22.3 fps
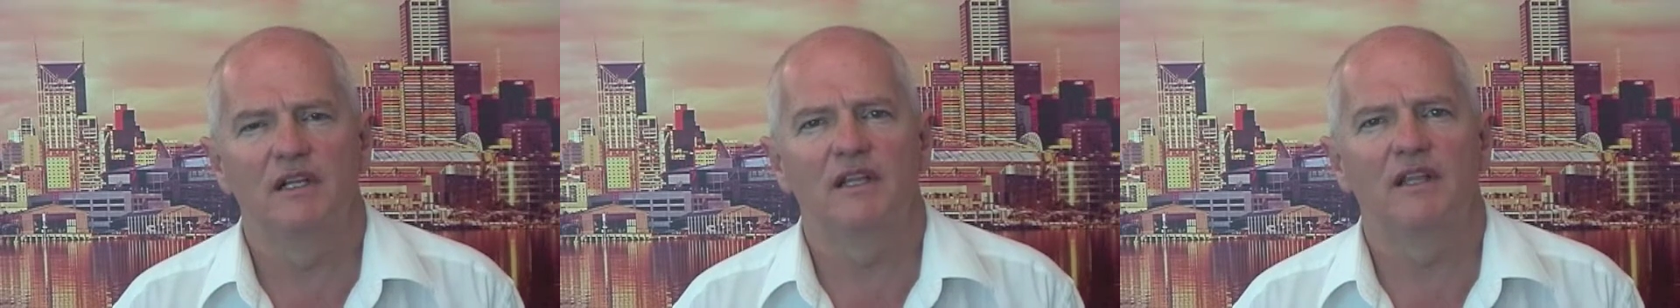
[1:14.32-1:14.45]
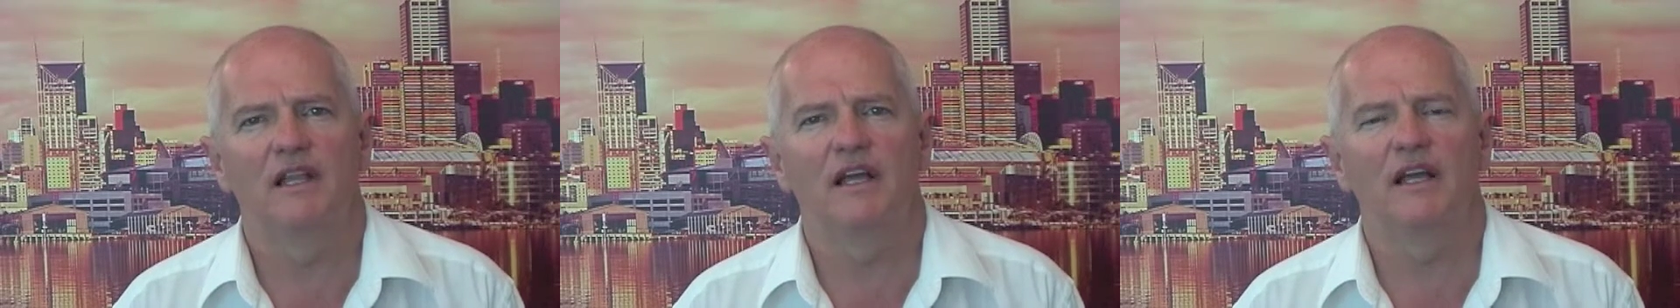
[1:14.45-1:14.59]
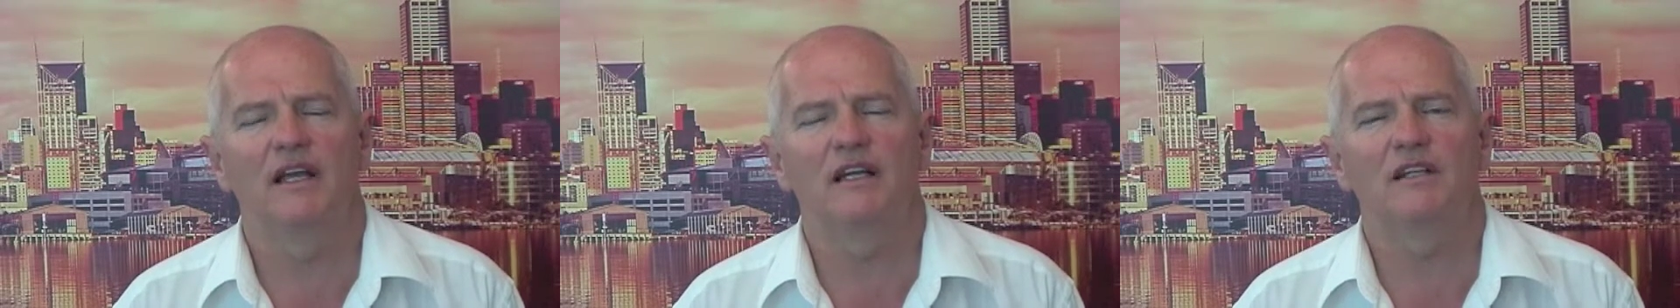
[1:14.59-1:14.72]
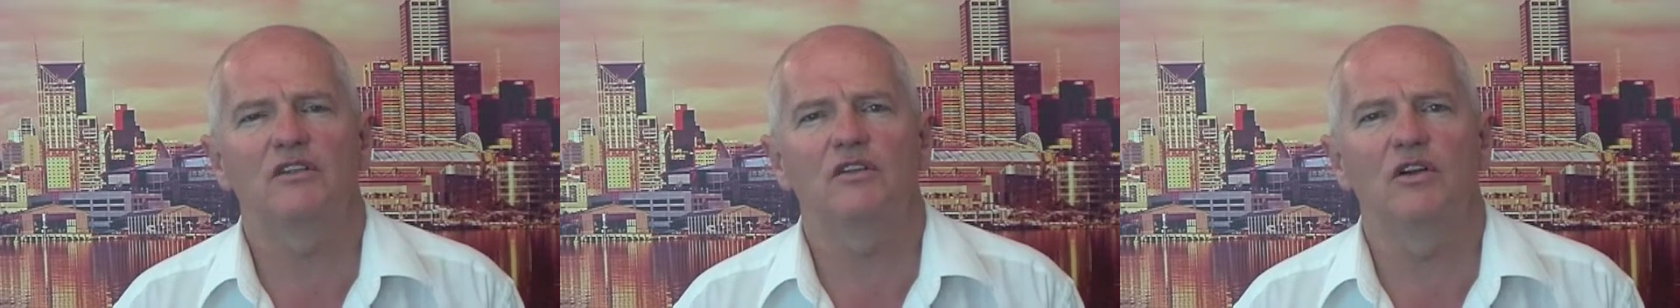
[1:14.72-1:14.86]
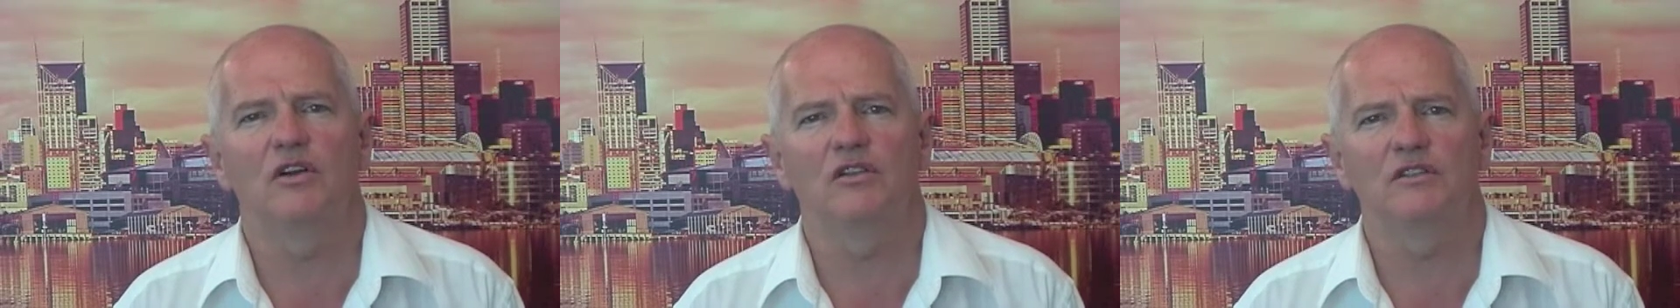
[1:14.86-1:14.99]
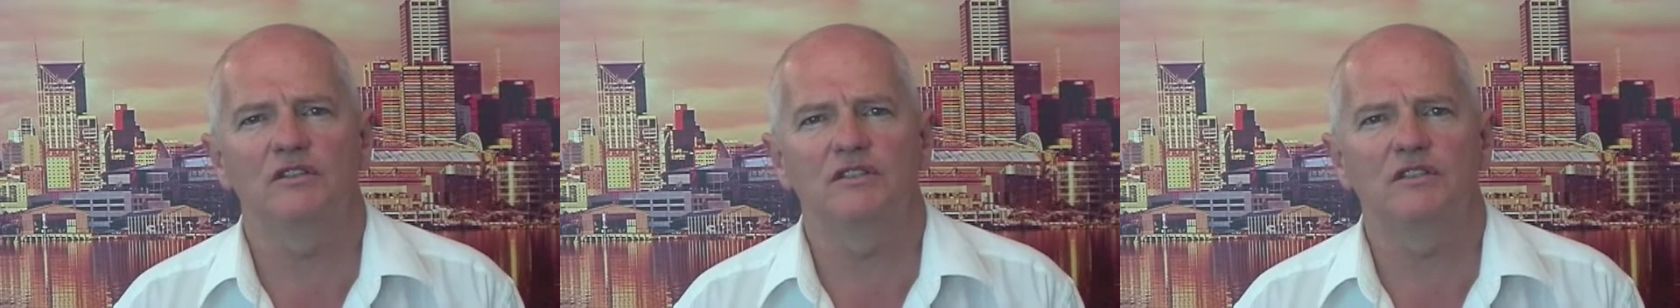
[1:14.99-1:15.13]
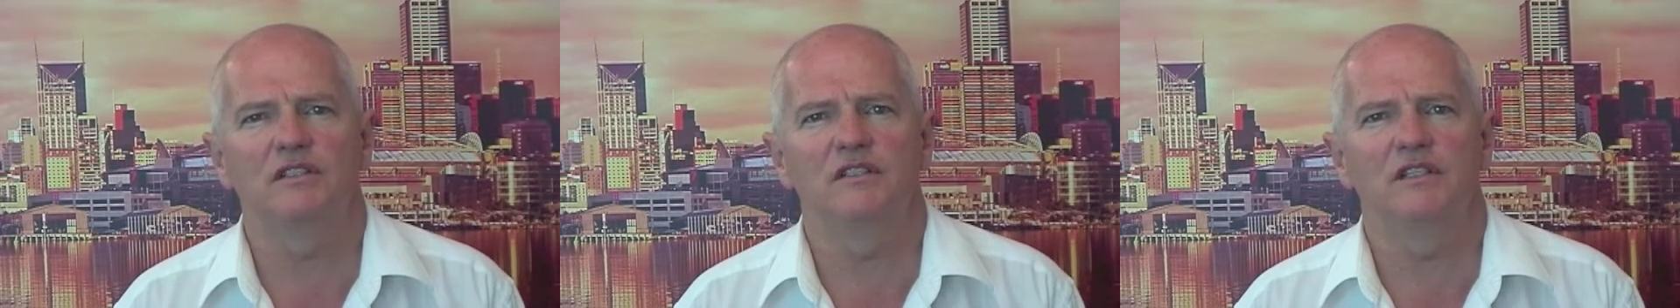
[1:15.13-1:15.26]
They are
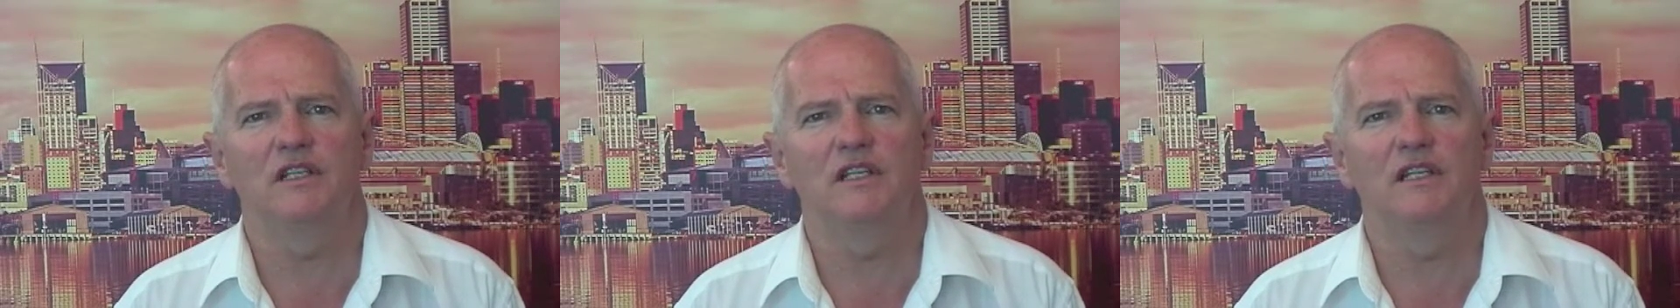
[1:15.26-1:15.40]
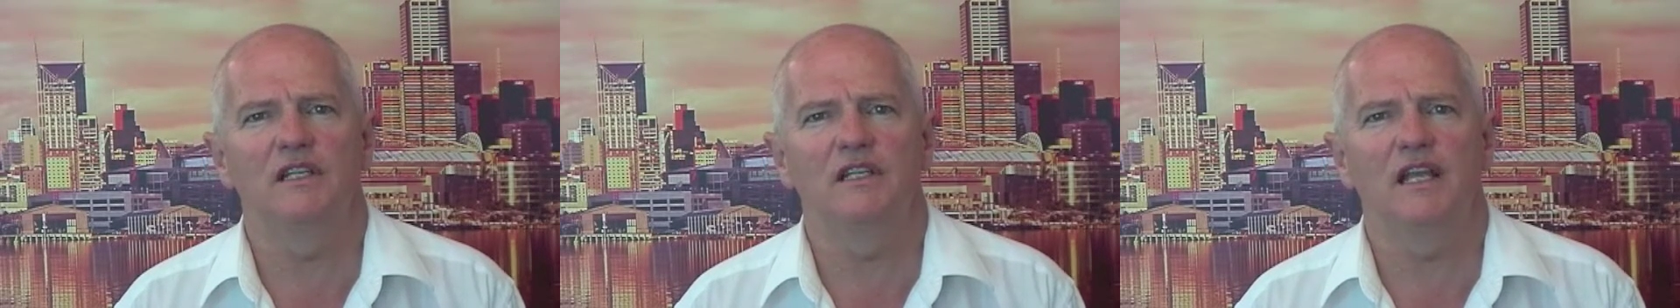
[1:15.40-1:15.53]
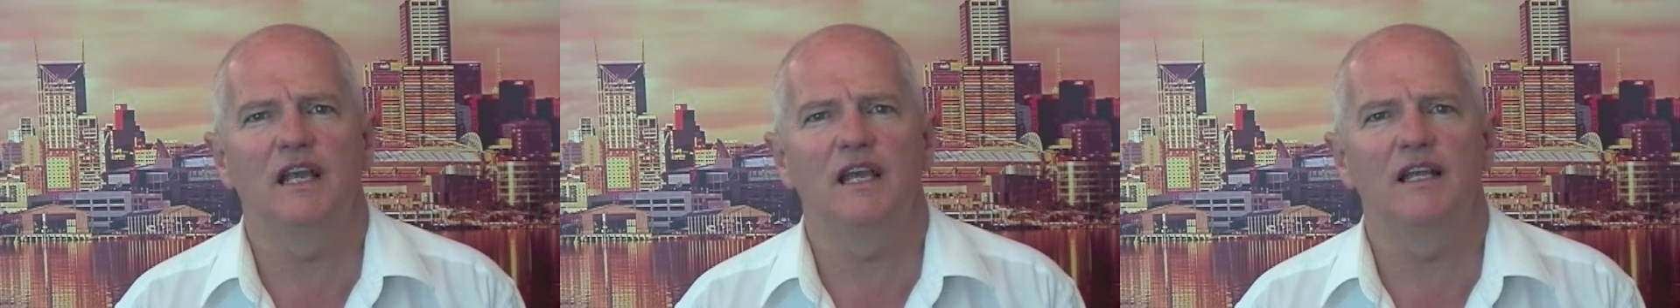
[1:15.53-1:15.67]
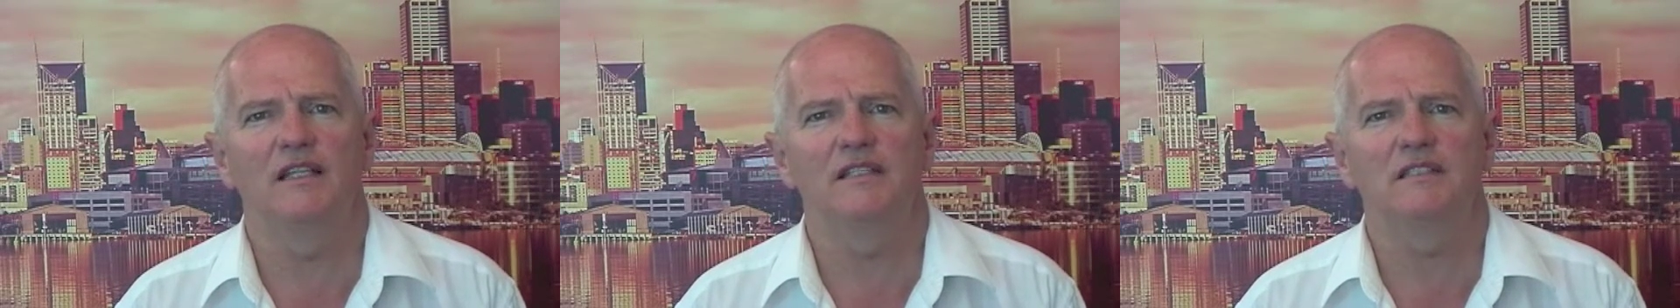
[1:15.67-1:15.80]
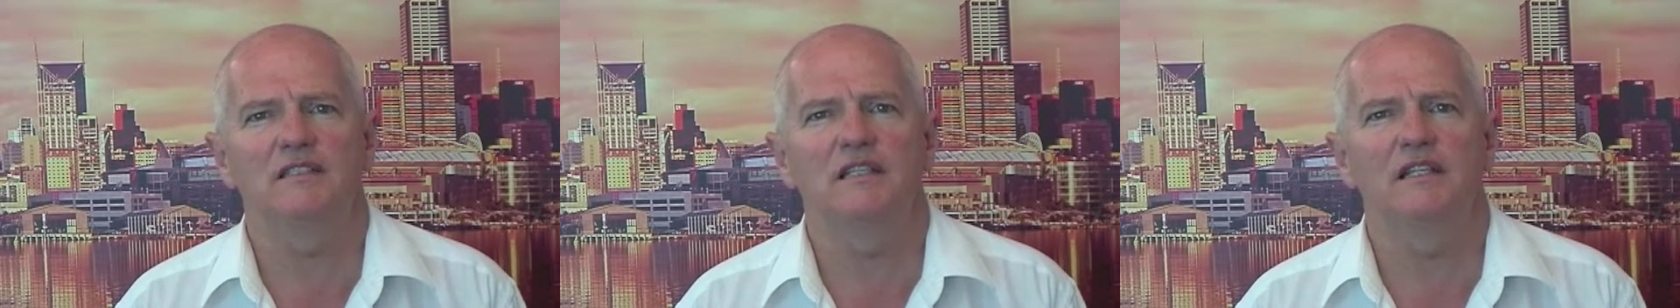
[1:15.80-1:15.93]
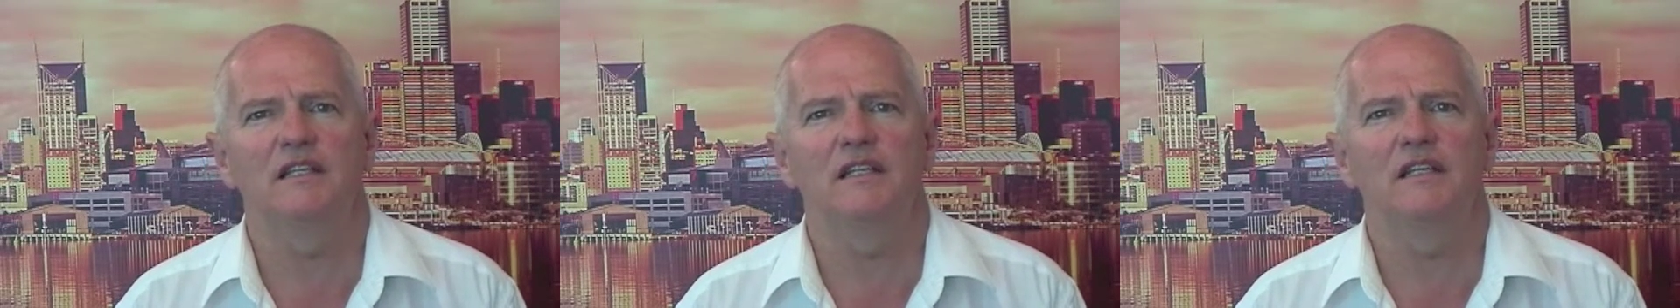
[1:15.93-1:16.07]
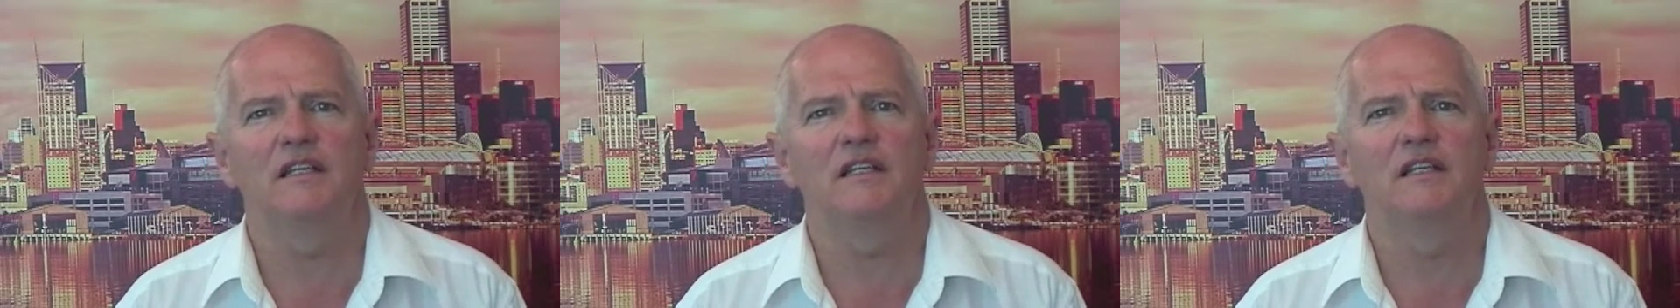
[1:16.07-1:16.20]
constantly
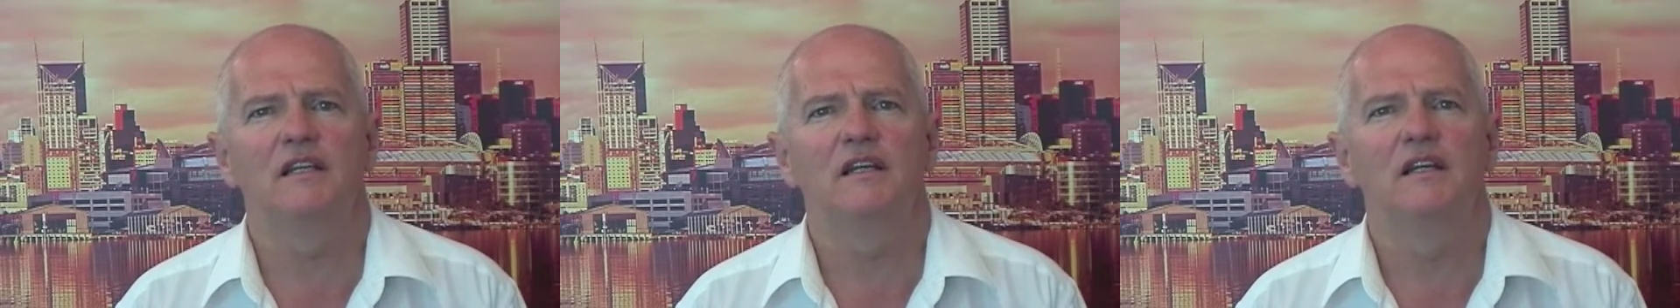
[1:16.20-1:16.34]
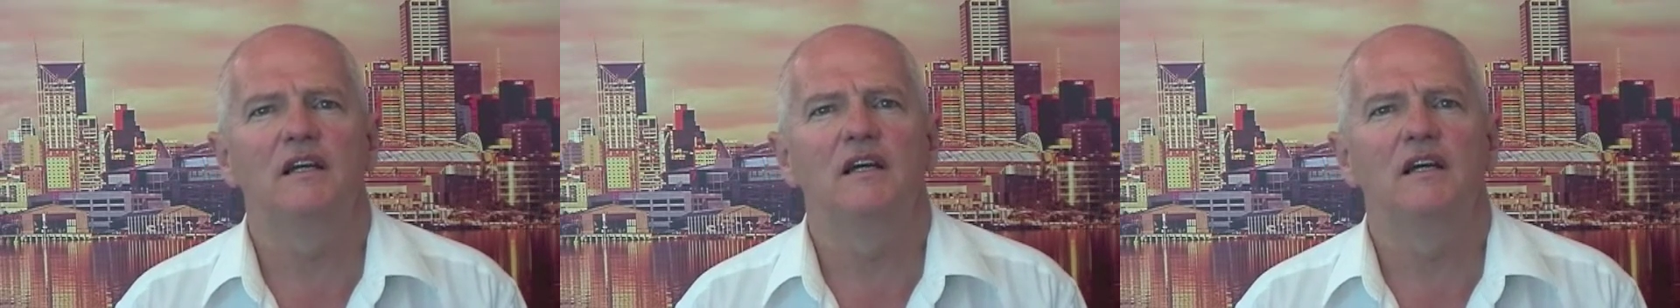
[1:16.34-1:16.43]
cancelling